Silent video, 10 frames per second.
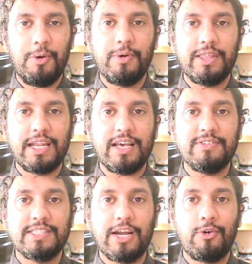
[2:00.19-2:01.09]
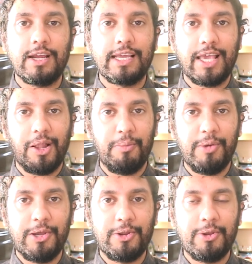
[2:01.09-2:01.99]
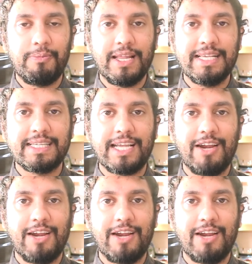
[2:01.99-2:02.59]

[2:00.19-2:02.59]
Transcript: We then have Sarah Gilman, who plays the